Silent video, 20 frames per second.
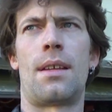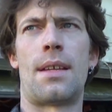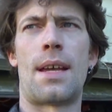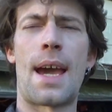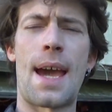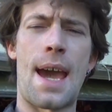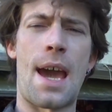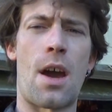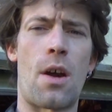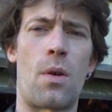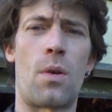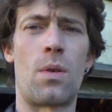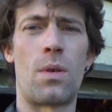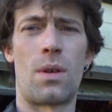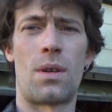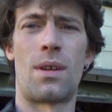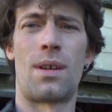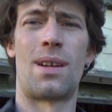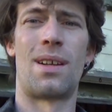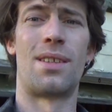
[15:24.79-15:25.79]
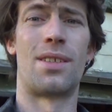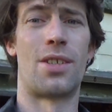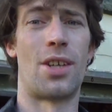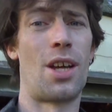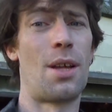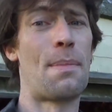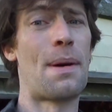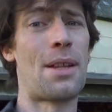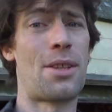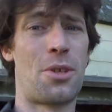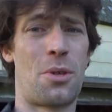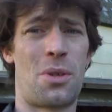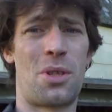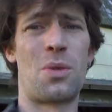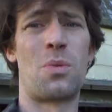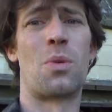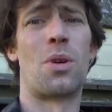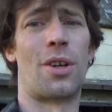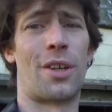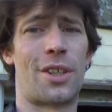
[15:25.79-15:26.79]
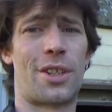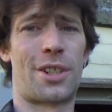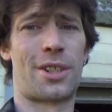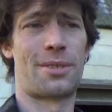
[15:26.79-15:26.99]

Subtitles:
Now it's all about doing the work.